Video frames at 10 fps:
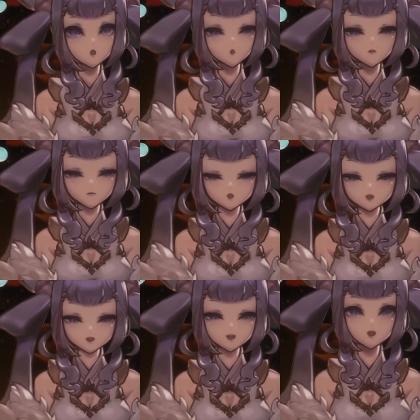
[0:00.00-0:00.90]
by
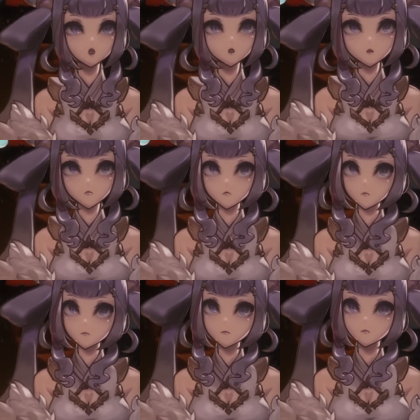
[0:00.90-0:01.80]
you
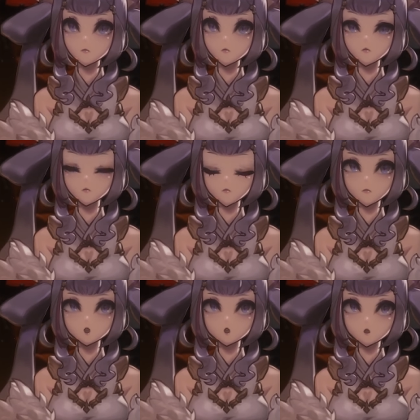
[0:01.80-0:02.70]
when
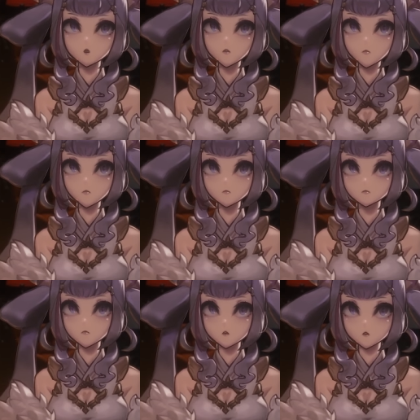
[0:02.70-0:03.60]
you
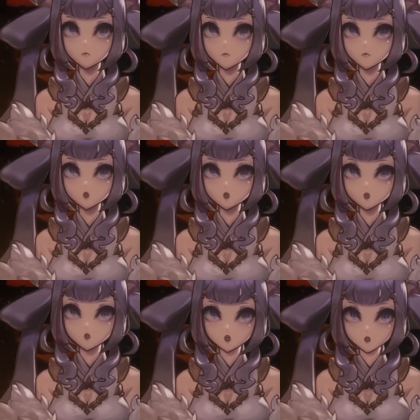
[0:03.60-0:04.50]
reach
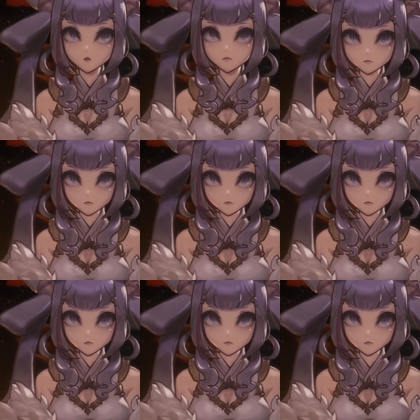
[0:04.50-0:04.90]
out.